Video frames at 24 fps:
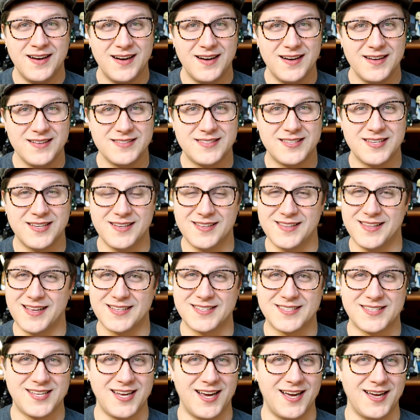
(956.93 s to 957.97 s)
Until
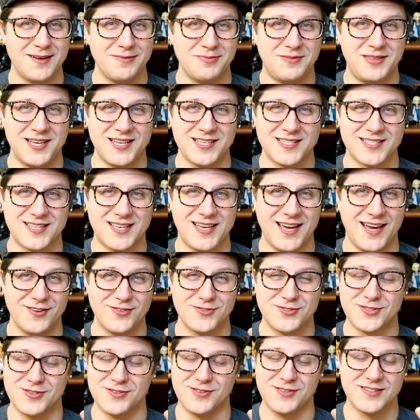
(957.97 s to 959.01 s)
next time, this
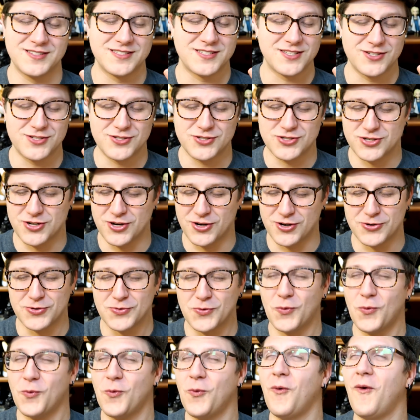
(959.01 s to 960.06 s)
council is adjourned.
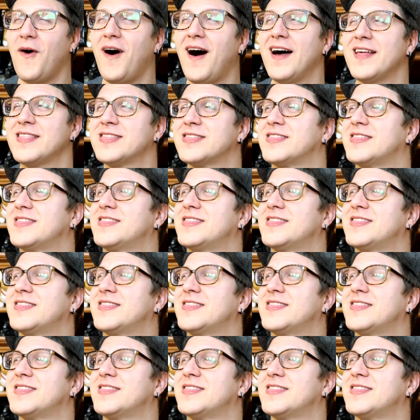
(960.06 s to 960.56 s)
What